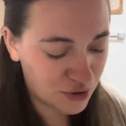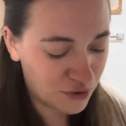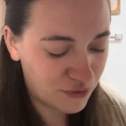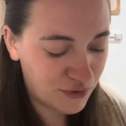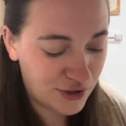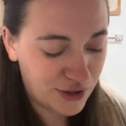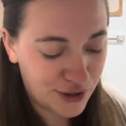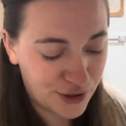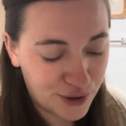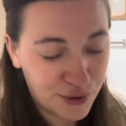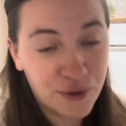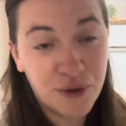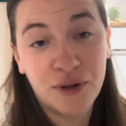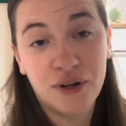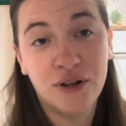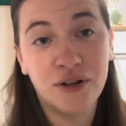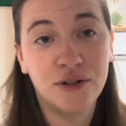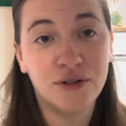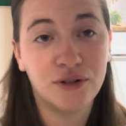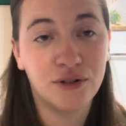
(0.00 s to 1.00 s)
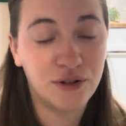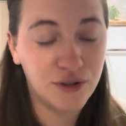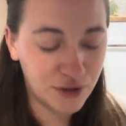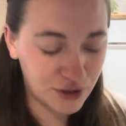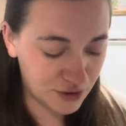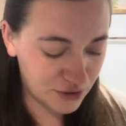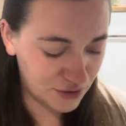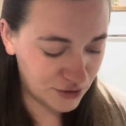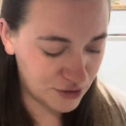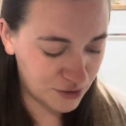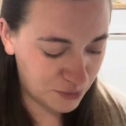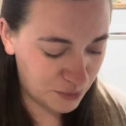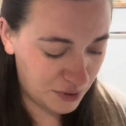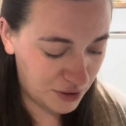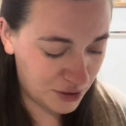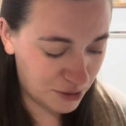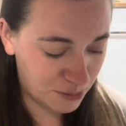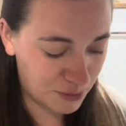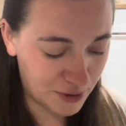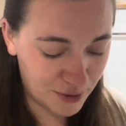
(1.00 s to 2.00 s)
video earlier this week,
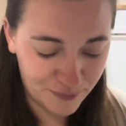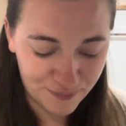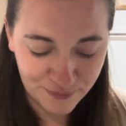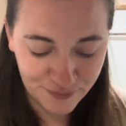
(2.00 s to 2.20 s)
but